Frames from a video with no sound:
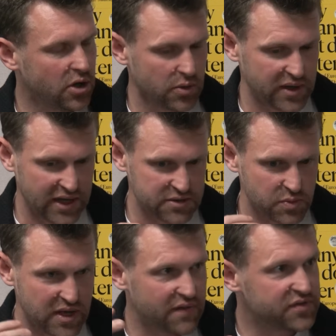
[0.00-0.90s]
hollowing out.
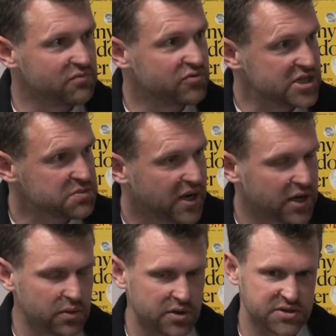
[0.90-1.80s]
So we have to reach
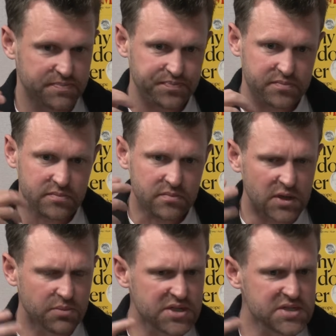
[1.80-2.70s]
backwards.
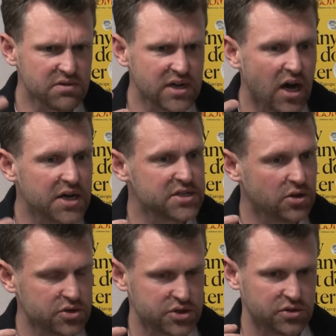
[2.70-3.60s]
But is there an
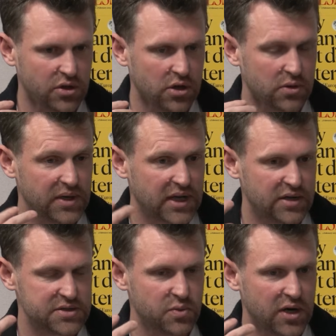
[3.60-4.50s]
ideological hollowing
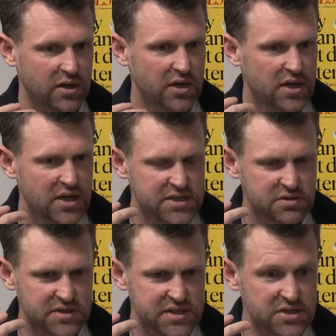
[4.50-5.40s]
out as well? Is
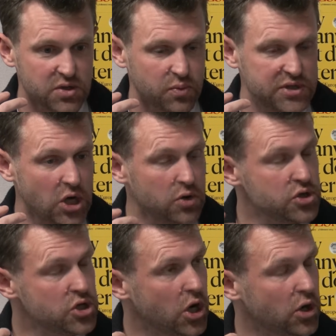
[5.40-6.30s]
there a sense that we don't
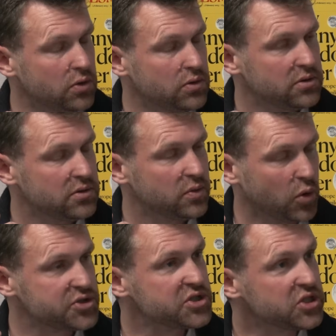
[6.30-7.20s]
know
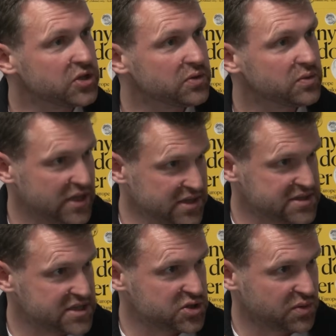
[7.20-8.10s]
what to do in
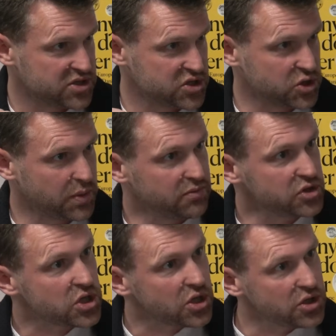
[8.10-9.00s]
this situation? So we
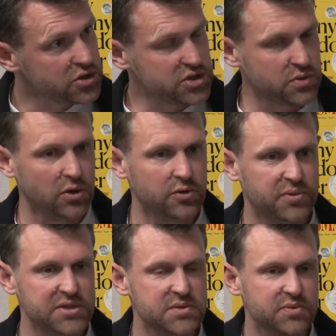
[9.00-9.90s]
return to old
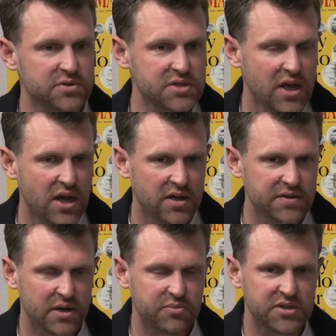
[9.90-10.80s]
principles. I
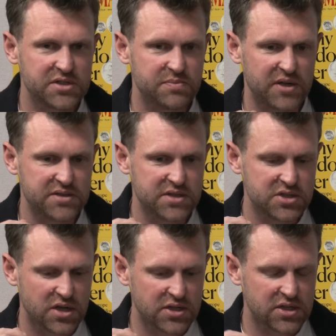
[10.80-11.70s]
think that brings us back to the
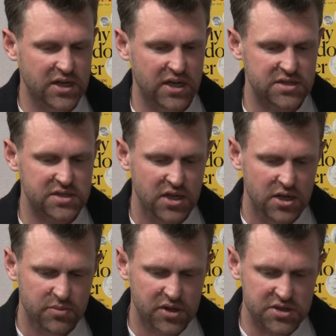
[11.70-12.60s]
China case.
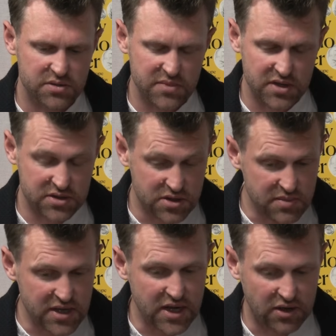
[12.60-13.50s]
Because to
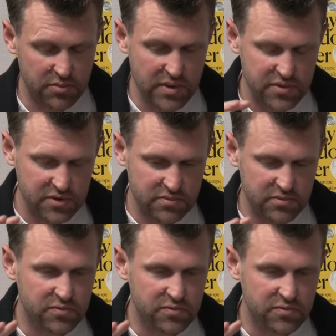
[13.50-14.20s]
me, I remember,